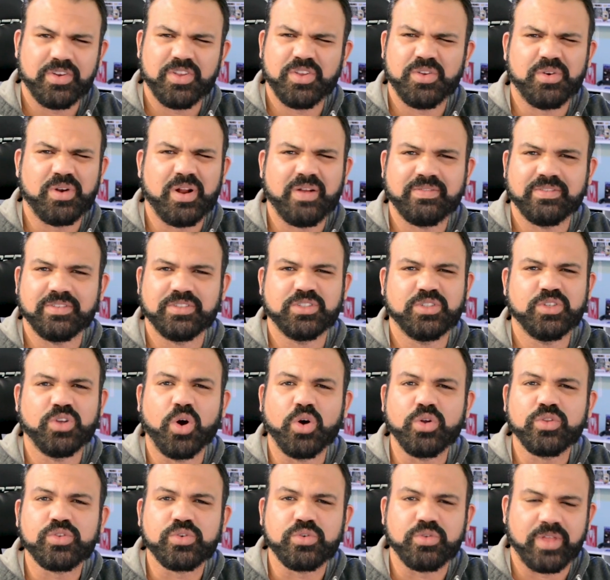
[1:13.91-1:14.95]
You don't have to
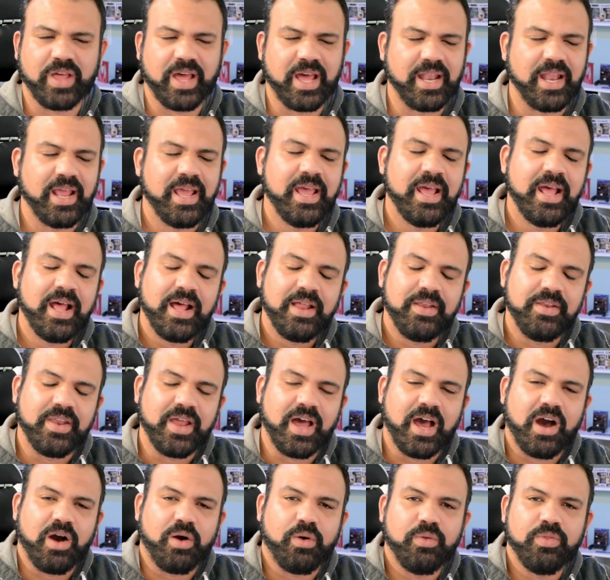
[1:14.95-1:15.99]
go through that.
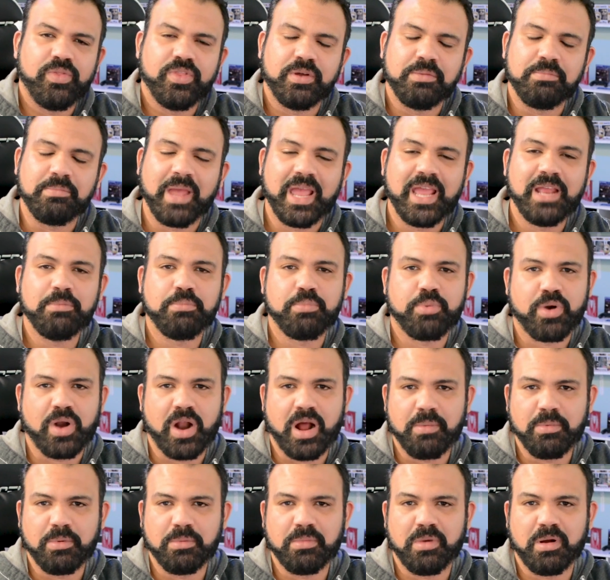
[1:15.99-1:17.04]
Now, the main
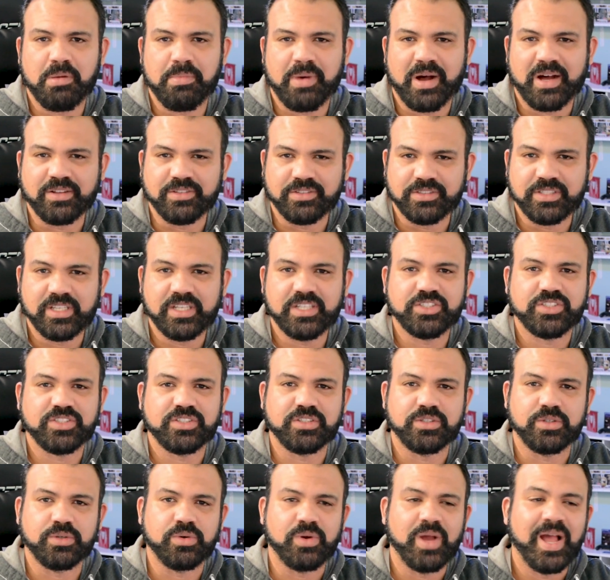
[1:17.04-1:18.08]
problem about
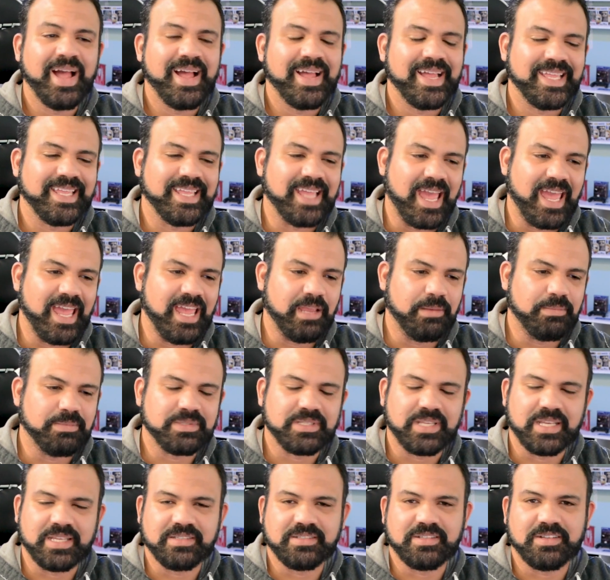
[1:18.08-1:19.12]
digital games
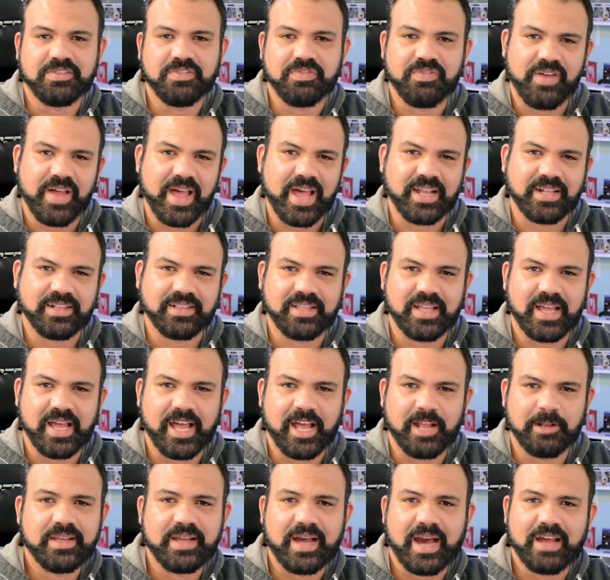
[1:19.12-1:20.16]
is the fact
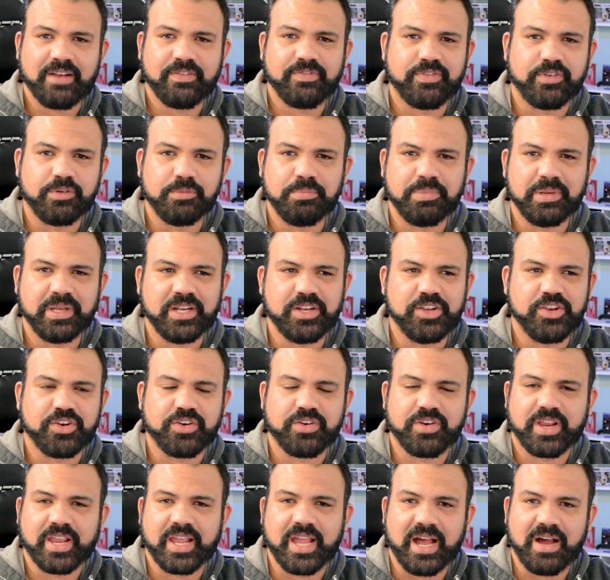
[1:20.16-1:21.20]
that, God forbid, your
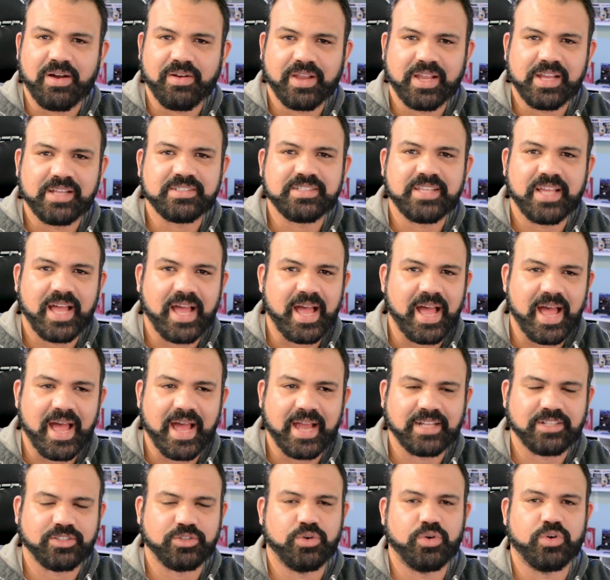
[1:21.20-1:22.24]
account gets
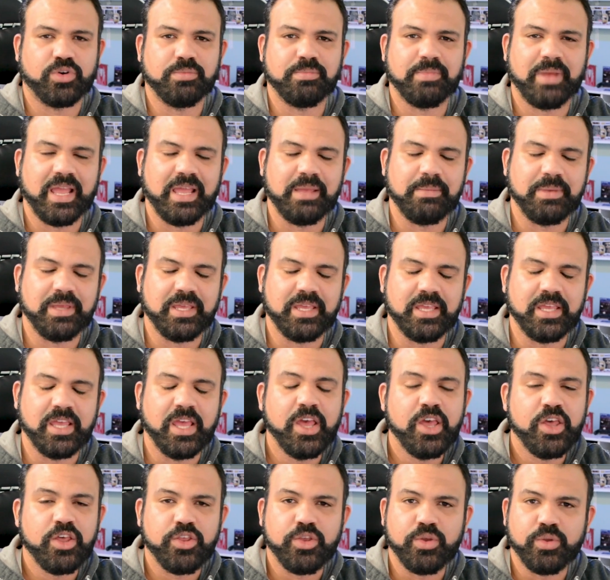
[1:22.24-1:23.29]
hacked, or maybe
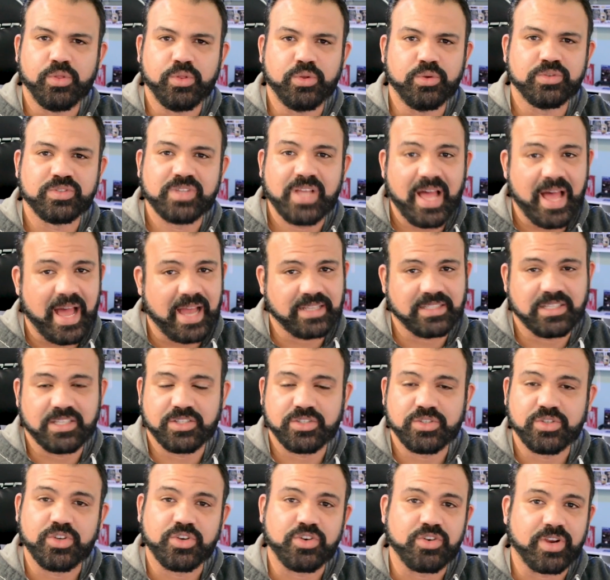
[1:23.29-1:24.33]
you lose access
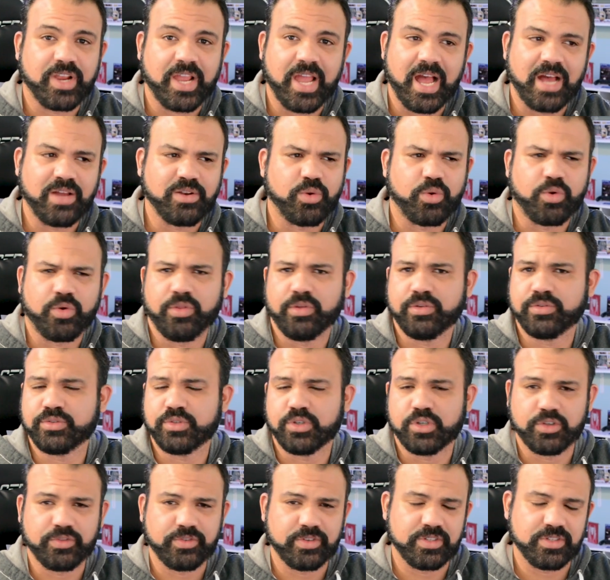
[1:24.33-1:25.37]
to your account, or the
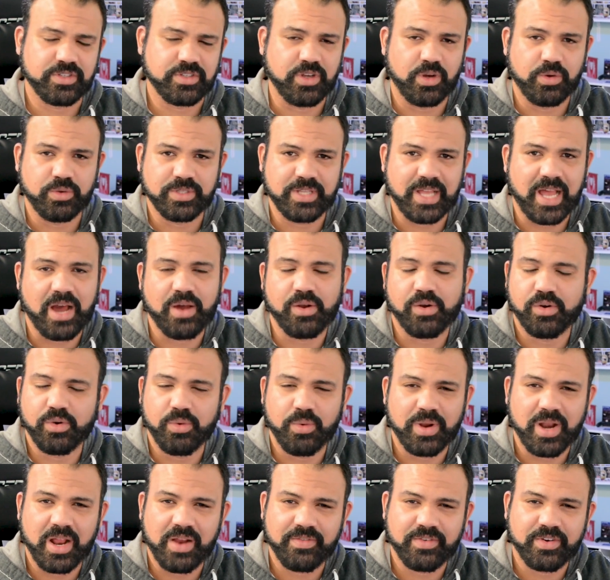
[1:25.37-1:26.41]
servers go down, or
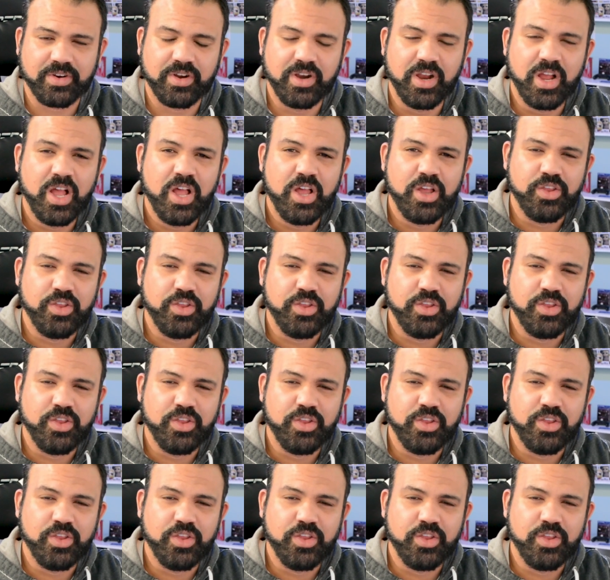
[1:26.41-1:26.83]
whatever.